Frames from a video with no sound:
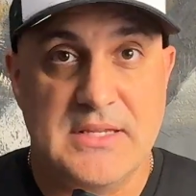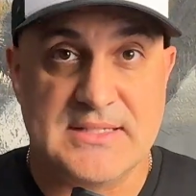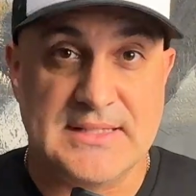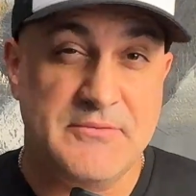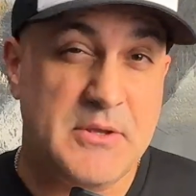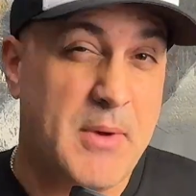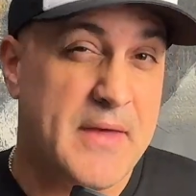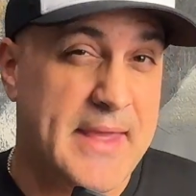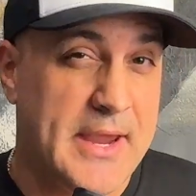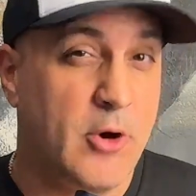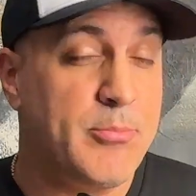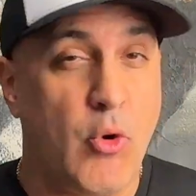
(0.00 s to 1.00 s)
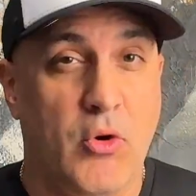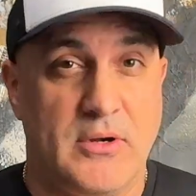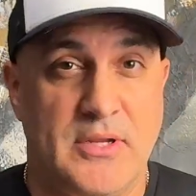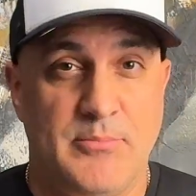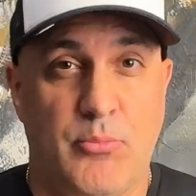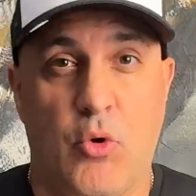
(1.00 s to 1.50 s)
Is living by the
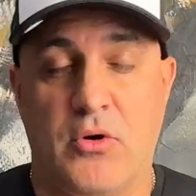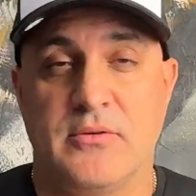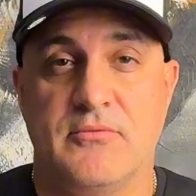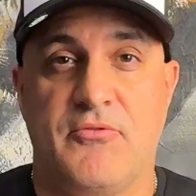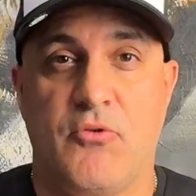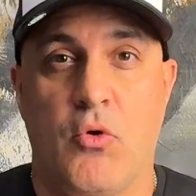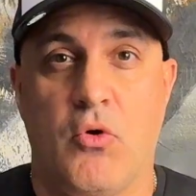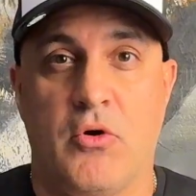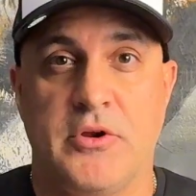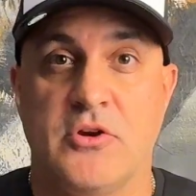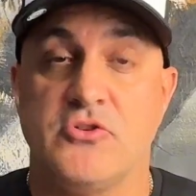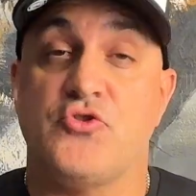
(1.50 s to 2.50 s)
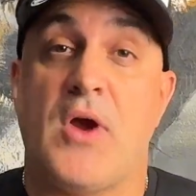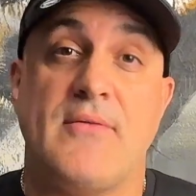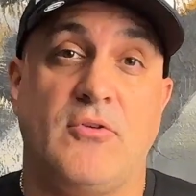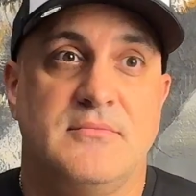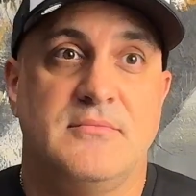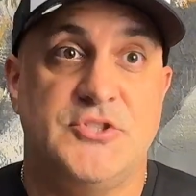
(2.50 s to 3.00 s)
airport important for your
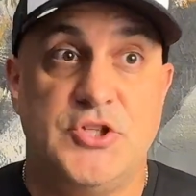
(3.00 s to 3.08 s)
travel?